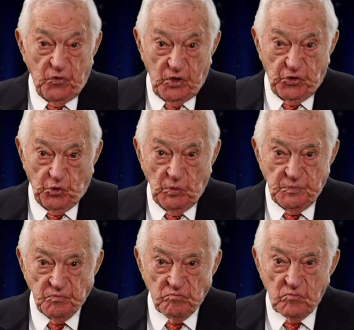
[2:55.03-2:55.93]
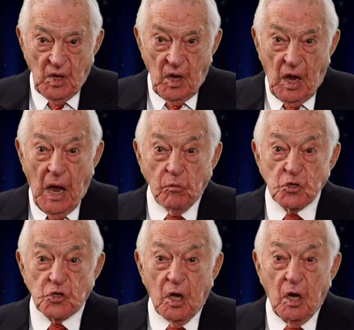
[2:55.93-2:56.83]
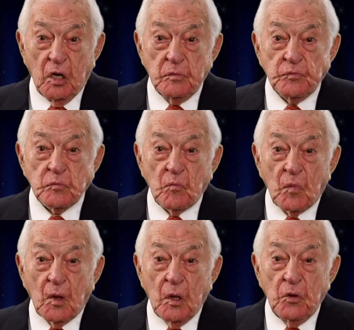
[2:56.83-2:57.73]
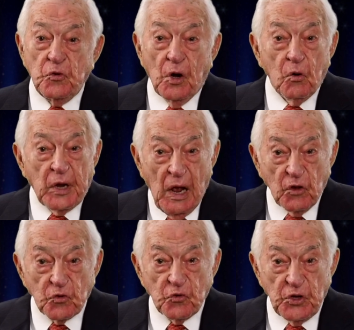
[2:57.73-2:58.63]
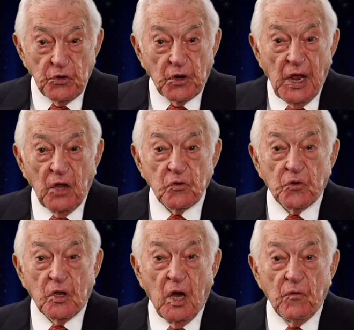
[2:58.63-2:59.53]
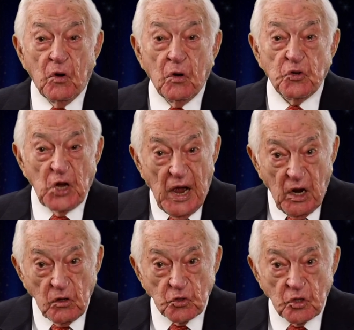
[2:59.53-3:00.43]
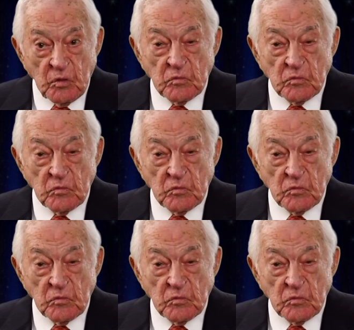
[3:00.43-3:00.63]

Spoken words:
issue. I was general counsel, senior counsel to Governor Childs.